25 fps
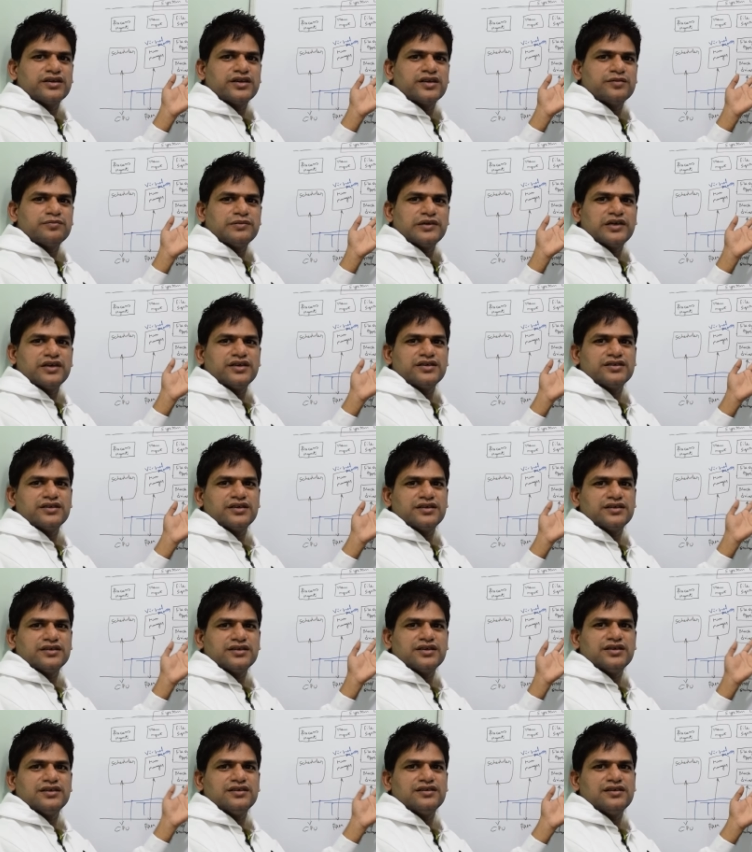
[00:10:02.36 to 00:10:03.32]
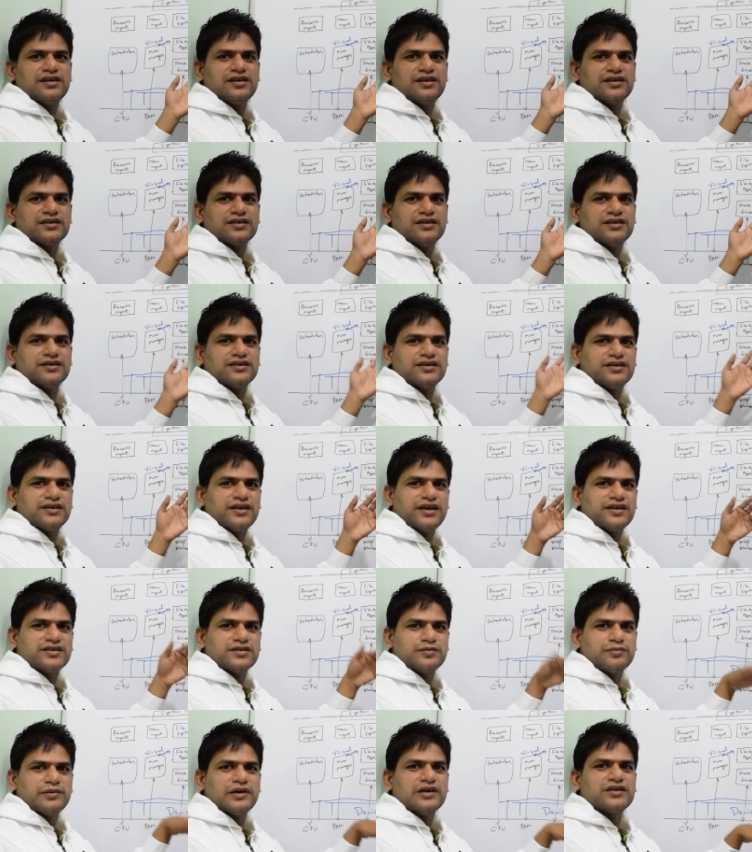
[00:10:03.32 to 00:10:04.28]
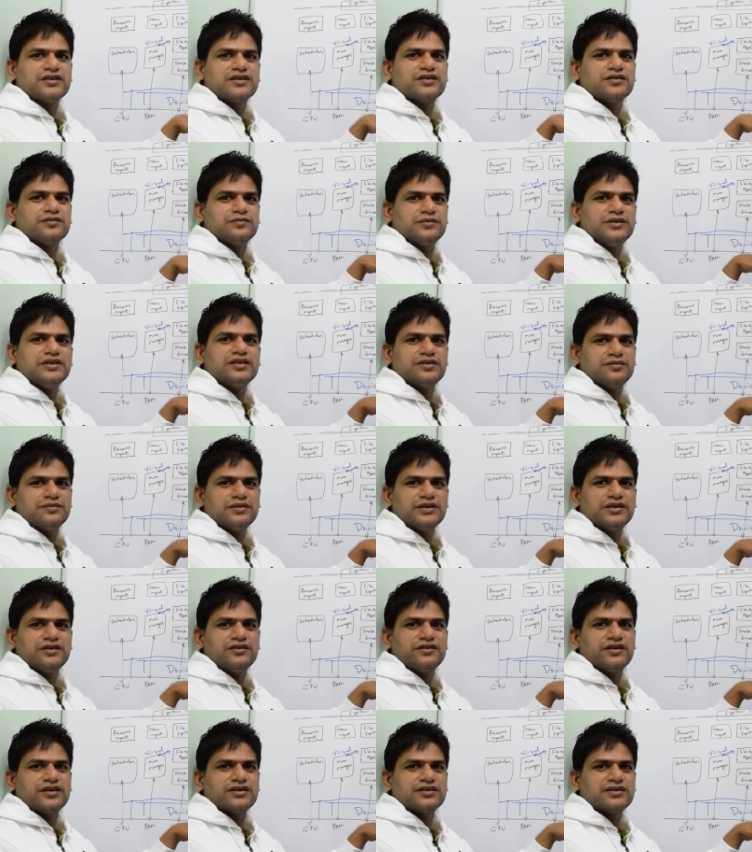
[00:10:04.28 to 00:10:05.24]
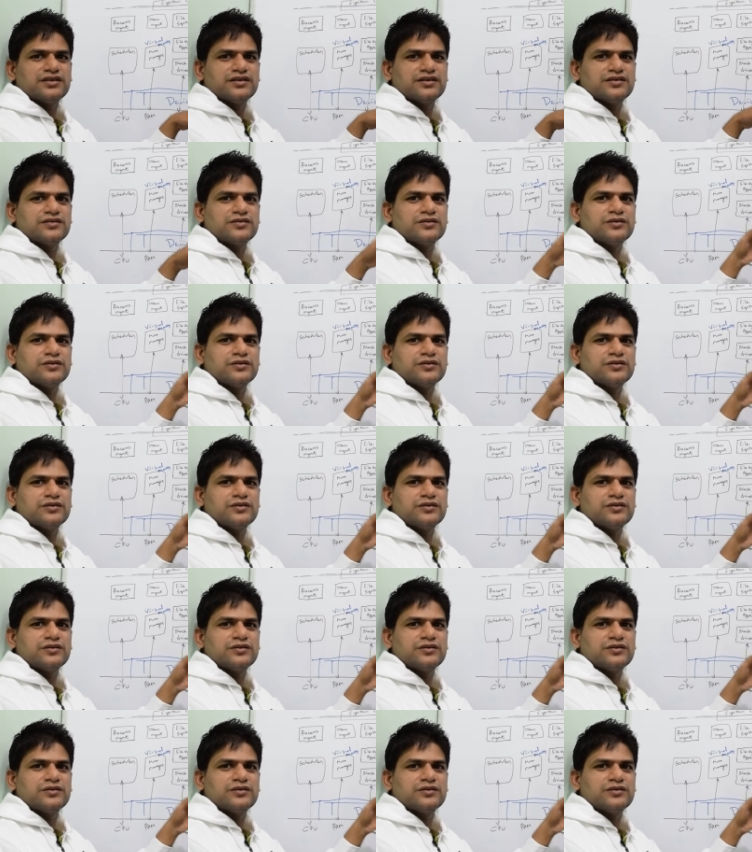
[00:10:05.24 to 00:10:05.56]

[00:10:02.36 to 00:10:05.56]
APIs and things like that as a part of this video as such.